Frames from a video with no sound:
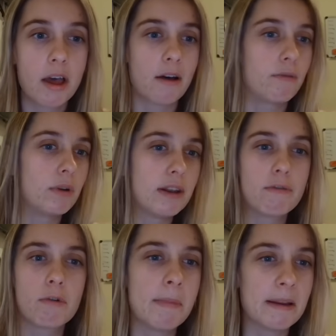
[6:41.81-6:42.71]
I thought
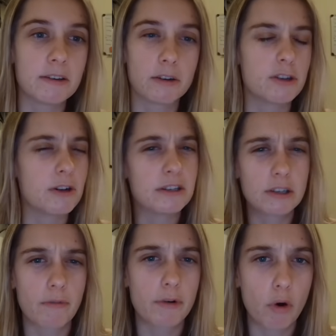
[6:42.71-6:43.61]
Livramento, you know, he
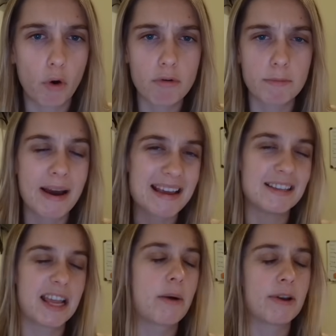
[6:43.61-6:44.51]
suffered a horrible
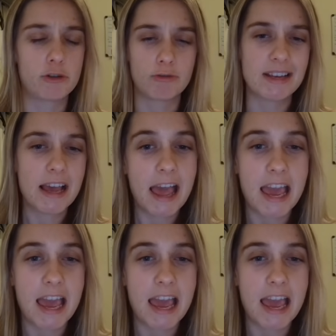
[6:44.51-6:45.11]
ACL injury.